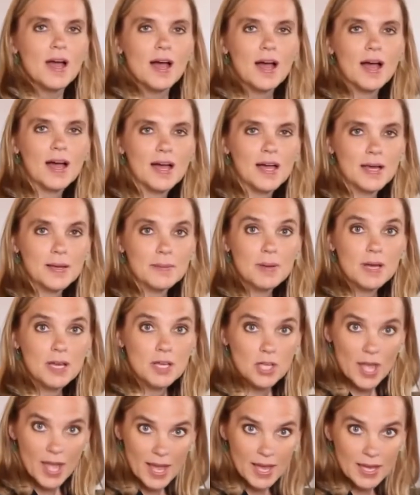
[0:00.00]
Um,
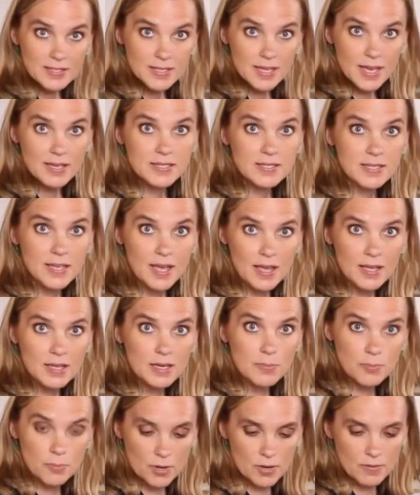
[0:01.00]
as I
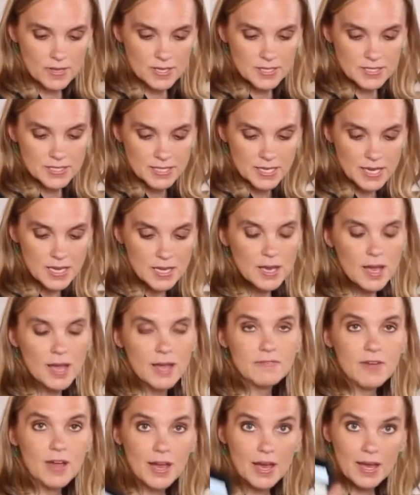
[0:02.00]
said previously,
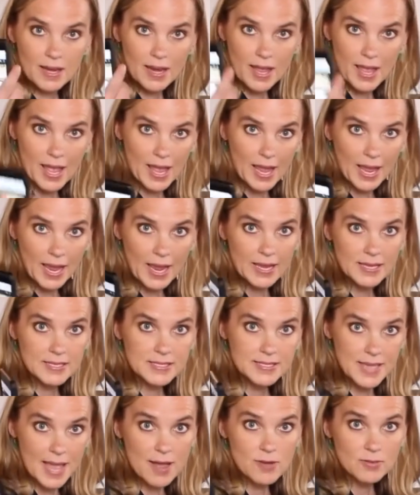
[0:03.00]
I've got a
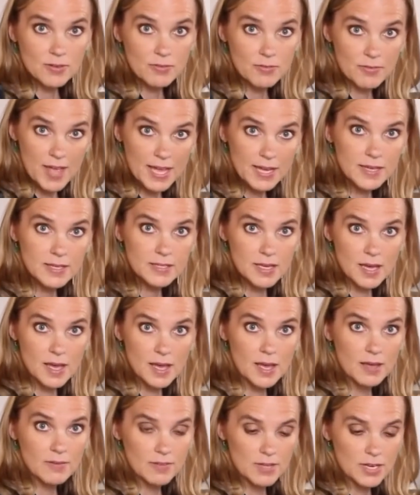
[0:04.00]
sound effect
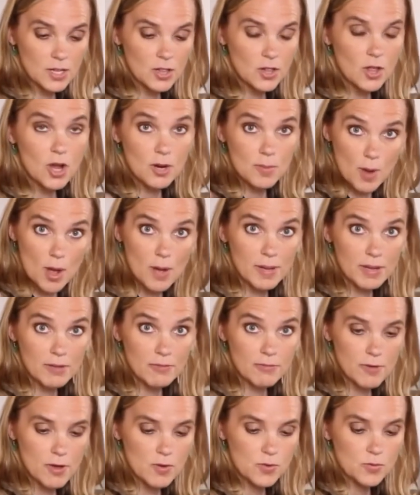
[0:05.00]
of an alarm on my
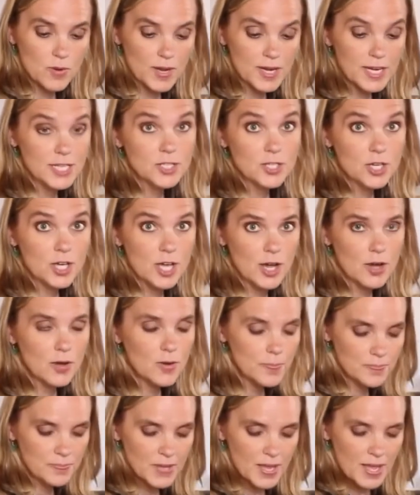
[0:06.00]
phone ready to
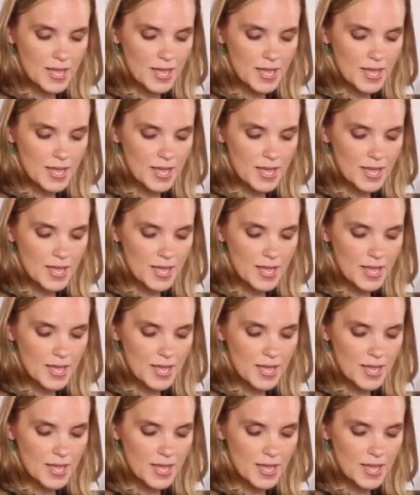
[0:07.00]
go.